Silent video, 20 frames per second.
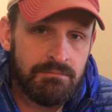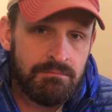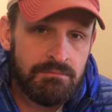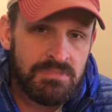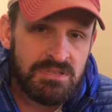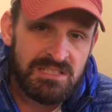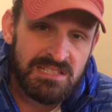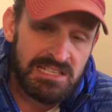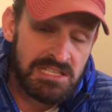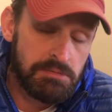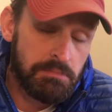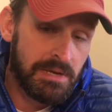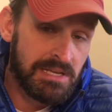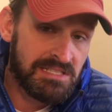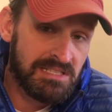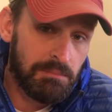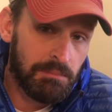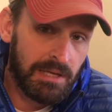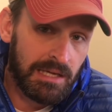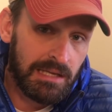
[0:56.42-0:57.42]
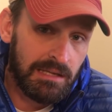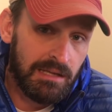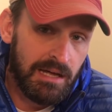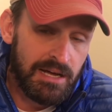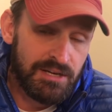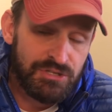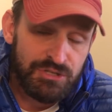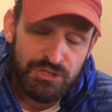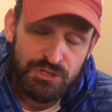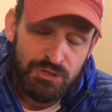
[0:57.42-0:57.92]
Six may seem like a
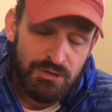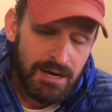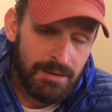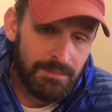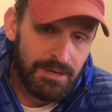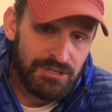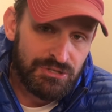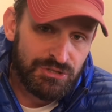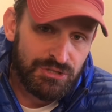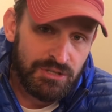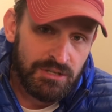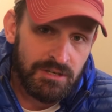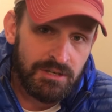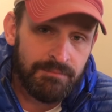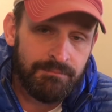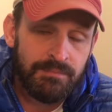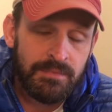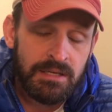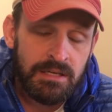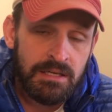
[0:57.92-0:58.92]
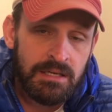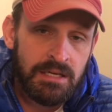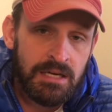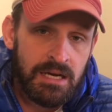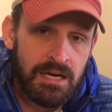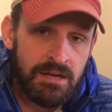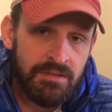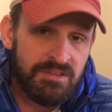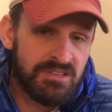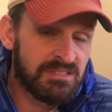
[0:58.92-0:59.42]
lot to you, I'm not sure.
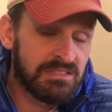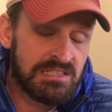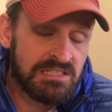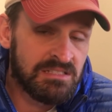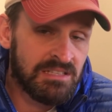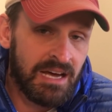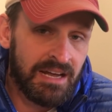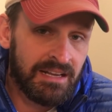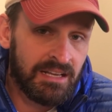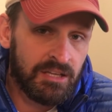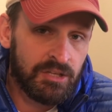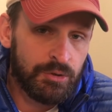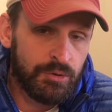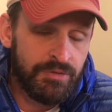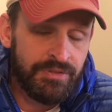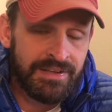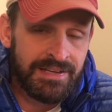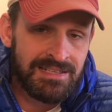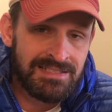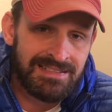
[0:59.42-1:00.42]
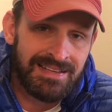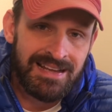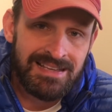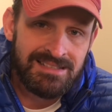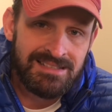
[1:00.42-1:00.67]
This does not include things that I